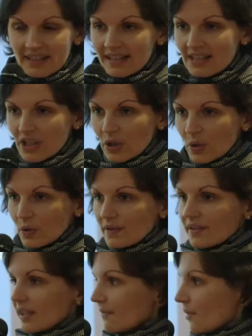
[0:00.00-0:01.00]
And you could
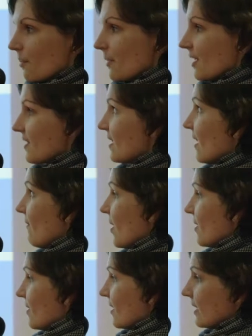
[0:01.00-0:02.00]
see from this
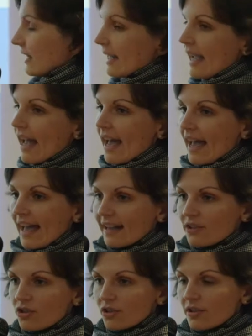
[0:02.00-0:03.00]
diversity
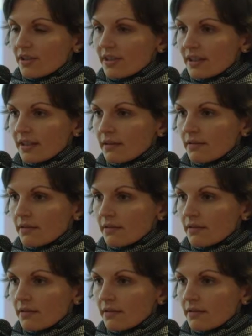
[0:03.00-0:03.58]
actually